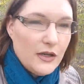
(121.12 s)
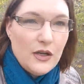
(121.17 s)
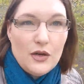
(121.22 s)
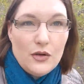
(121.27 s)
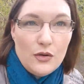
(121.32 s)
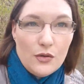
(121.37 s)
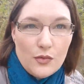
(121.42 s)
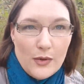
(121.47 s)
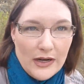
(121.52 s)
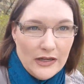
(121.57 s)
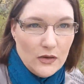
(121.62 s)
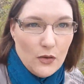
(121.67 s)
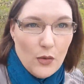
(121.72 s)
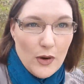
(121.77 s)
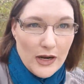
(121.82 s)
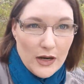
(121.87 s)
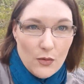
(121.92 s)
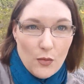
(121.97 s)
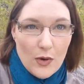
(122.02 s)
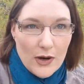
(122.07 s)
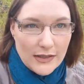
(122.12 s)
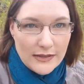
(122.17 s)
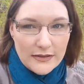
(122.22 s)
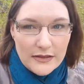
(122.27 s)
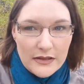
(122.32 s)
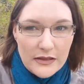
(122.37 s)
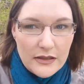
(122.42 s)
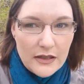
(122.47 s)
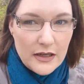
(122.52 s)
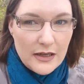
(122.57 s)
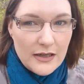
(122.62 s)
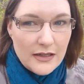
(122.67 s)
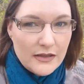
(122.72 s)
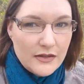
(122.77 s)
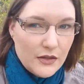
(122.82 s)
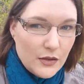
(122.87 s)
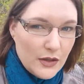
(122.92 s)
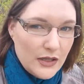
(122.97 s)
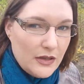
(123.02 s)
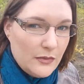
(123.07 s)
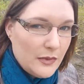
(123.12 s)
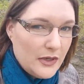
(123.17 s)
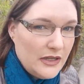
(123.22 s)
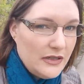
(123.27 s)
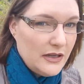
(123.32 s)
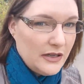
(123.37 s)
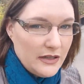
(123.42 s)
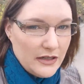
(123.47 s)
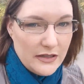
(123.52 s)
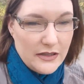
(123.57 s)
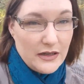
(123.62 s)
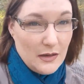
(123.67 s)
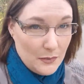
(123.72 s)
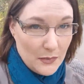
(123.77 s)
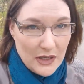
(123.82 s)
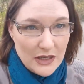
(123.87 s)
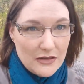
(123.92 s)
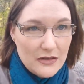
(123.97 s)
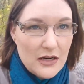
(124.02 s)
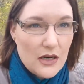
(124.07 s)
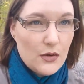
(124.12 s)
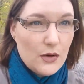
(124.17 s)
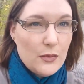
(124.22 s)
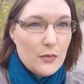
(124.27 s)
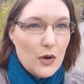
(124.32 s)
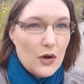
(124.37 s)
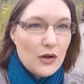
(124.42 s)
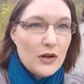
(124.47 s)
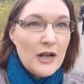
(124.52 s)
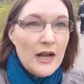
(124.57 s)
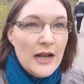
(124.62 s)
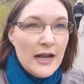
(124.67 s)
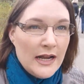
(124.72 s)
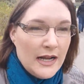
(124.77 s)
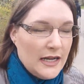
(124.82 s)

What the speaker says: you ran away once, so it means it is something terrible.